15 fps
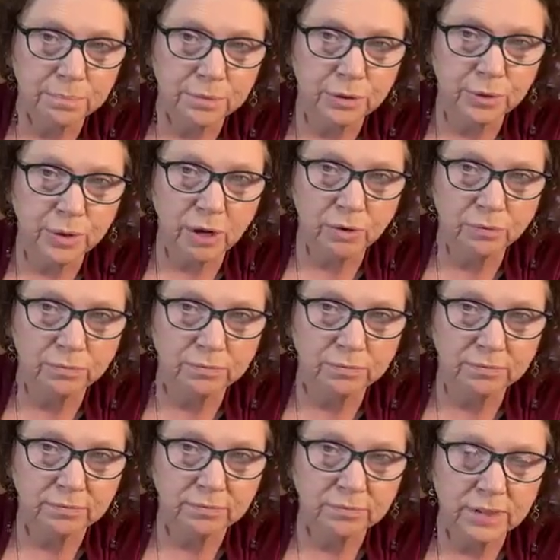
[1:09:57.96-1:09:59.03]
Pluto.
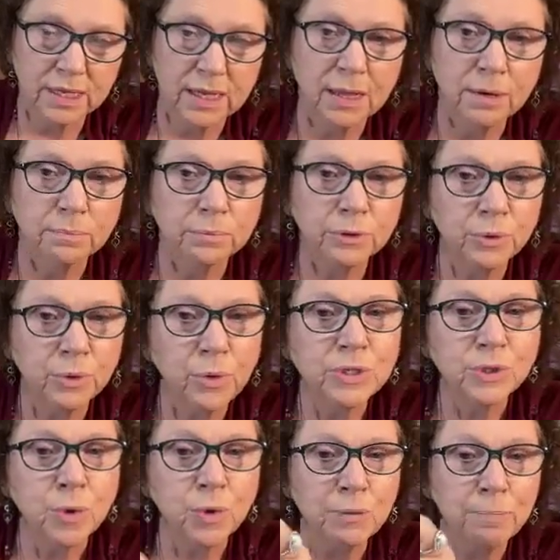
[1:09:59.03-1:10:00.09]
Pluto
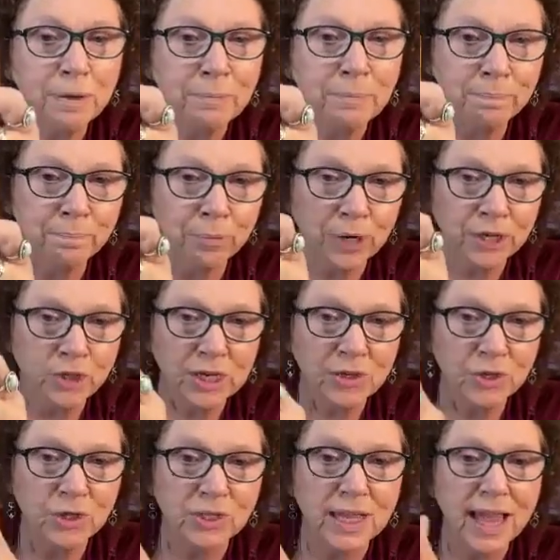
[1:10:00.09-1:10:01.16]
is going to bring
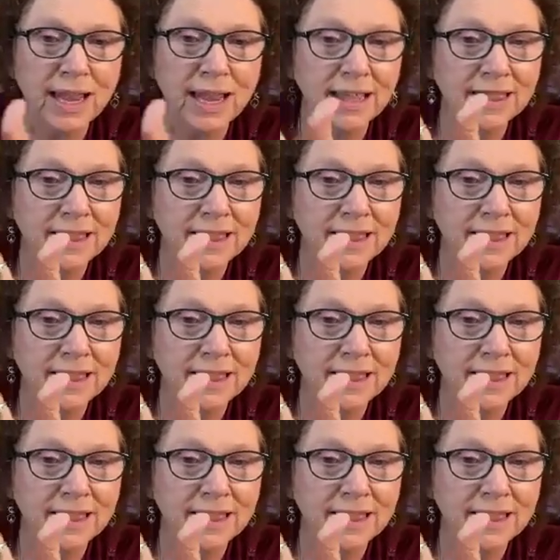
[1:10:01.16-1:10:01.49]
changes. And I